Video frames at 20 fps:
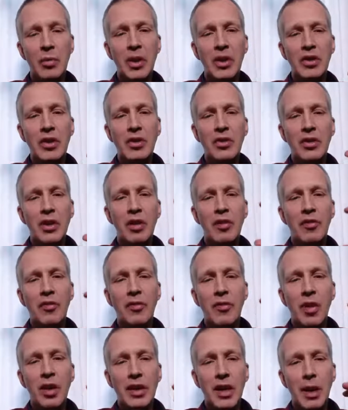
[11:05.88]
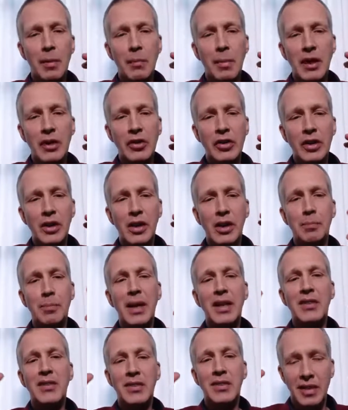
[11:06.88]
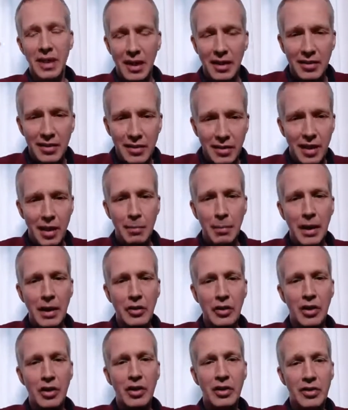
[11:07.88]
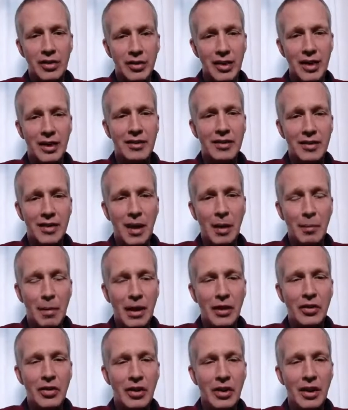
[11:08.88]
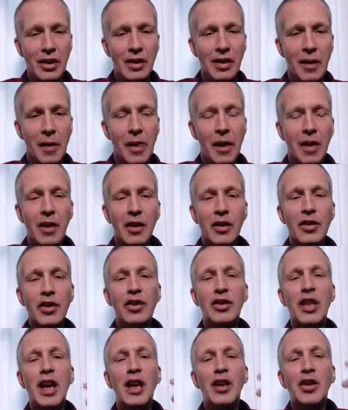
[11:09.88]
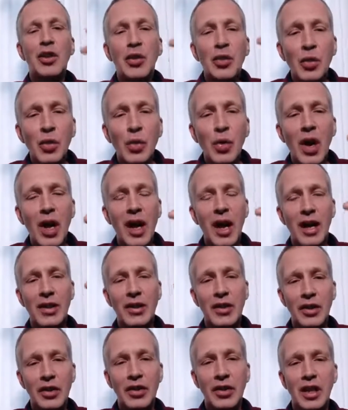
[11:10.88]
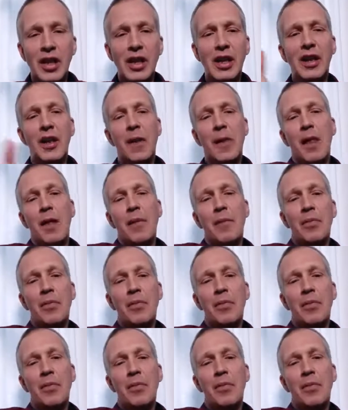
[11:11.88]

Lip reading: which is not four-dimensional, but six-dimensional. So there are two additional